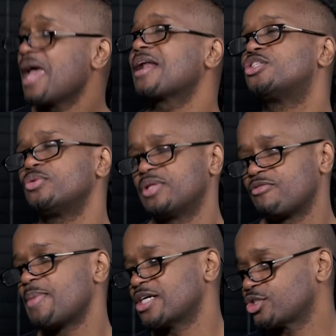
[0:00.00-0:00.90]
And I do
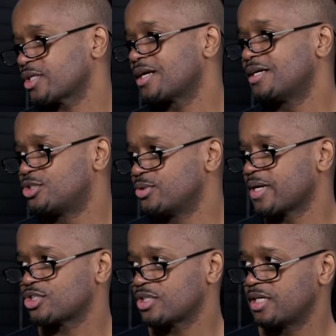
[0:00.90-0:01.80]
love magic, and I do
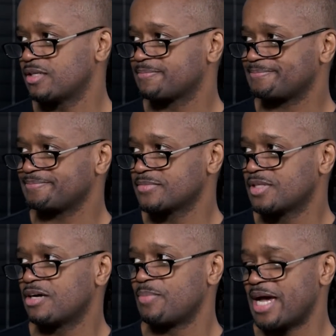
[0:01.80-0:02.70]
actually
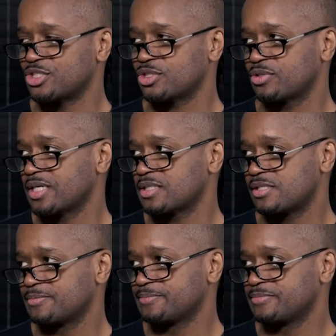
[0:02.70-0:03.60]
love magic tricks.